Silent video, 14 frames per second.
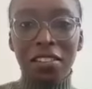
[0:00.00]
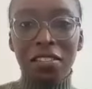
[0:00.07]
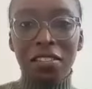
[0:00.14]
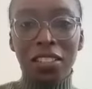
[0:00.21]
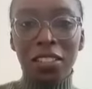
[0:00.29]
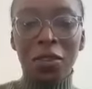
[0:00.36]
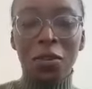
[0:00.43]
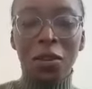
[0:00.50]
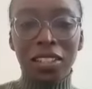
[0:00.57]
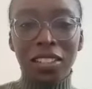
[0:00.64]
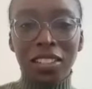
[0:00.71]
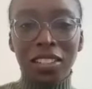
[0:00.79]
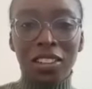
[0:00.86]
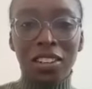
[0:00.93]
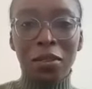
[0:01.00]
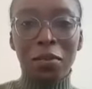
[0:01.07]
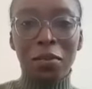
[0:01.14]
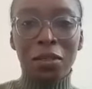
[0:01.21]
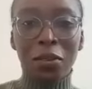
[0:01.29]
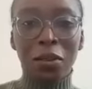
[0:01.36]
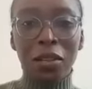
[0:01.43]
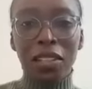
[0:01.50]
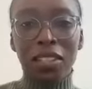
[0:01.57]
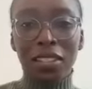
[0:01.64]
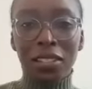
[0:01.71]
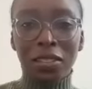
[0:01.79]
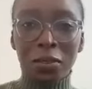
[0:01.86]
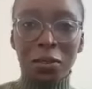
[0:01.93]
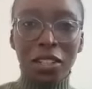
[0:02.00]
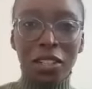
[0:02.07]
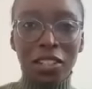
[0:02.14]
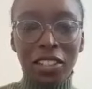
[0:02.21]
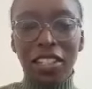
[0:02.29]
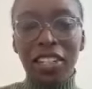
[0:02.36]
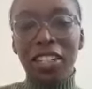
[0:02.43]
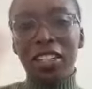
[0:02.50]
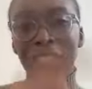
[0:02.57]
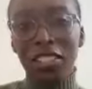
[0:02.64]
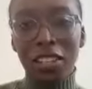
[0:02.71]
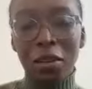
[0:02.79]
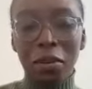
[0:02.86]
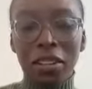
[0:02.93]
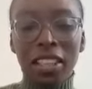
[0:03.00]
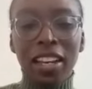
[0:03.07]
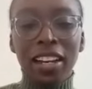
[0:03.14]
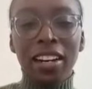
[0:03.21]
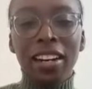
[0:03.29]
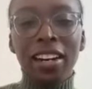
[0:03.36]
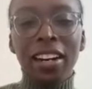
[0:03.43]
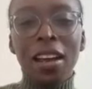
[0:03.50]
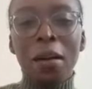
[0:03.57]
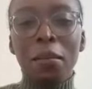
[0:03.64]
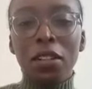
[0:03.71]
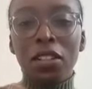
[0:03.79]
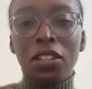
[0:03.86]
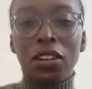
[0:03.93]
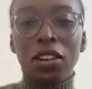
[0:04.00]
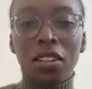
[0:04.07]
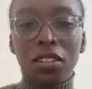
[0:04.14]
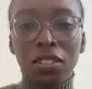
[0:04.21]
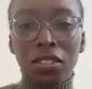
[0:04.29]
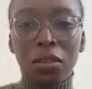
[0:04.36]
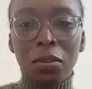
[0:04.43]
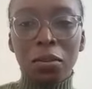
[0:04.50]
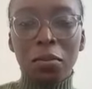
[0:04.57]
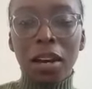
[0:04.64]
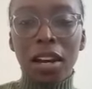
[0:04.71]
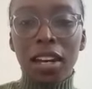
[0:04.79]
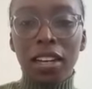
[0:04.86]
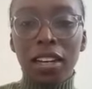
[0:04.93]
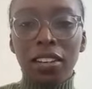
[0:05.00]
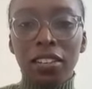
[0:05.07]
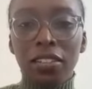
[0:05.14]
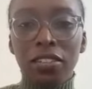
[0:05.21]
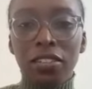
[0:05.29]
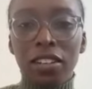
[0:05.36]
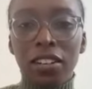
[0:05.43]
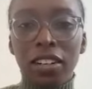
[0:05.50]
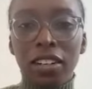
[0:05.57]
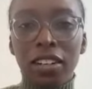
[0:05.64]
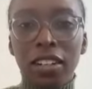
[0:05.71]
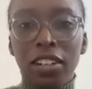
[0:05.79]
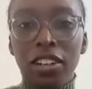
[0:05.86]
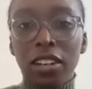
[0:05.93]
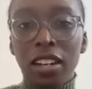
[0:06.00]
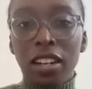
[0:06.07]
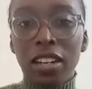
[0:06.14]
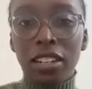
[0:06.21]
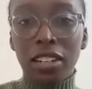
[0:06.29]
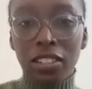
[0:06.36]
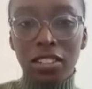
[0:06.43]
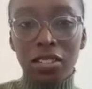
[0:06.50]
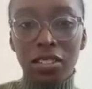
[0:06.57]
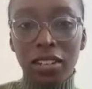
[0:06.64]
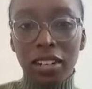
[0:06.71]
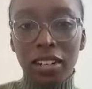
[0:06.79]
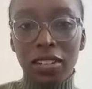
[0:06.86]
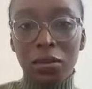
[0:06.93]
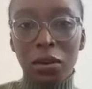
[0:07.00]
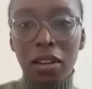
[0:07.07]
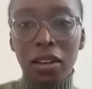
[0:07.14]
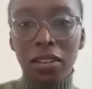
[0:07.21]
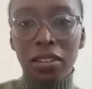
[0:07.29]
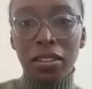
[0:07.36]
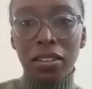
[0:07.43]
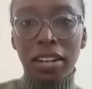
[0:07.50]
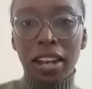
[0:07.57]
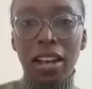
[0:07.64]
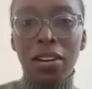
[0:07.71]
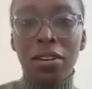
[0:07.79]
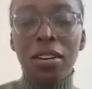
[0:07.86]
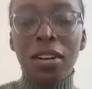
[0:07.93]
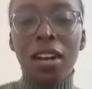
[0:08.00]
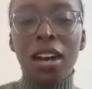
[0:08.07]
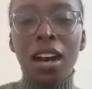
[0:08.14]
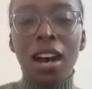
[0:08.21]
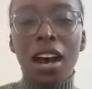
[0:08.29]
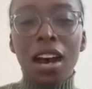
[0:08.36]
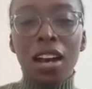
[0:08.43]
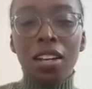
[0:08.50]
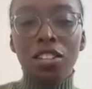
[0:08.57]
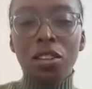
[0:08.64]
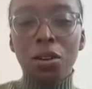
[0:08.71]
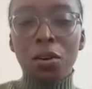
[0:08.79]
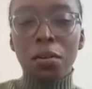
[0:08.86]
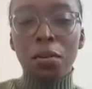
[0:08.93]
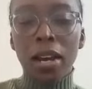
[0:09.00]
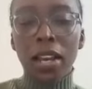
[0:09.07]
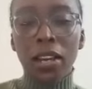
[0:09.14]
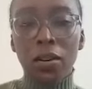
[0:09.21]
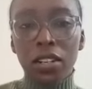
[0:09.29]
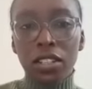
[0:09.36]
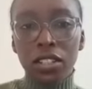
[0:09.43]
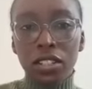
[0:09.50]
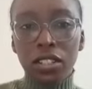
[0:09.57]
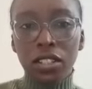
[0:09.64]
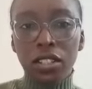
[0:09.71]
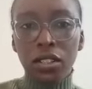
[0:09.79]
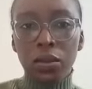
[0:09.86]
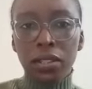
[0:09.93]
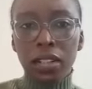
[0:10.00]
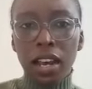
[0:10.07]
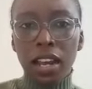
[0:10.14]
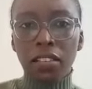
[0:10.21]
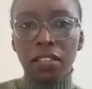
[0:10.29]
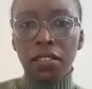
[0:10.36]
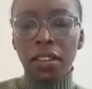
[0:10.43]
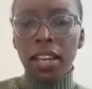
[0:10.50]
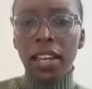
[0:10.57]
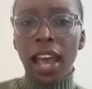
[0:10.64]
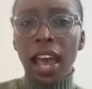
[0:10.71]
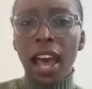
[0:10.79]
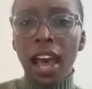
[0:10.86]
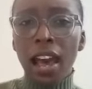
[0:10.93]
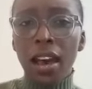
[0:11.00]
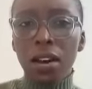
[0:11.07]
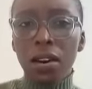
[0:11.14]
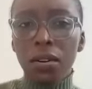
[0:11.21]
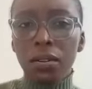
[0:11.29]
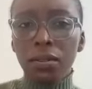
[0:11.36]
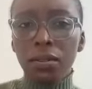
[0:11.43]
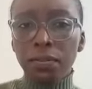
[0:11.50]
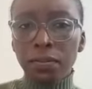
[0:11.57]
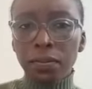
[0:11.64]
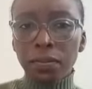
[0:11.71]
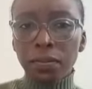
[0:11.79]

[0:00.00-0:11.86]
of the US and Europe. So when it's winter here, it's summer there, but you're also buying for your London store as well now. So my question to you is kind of like so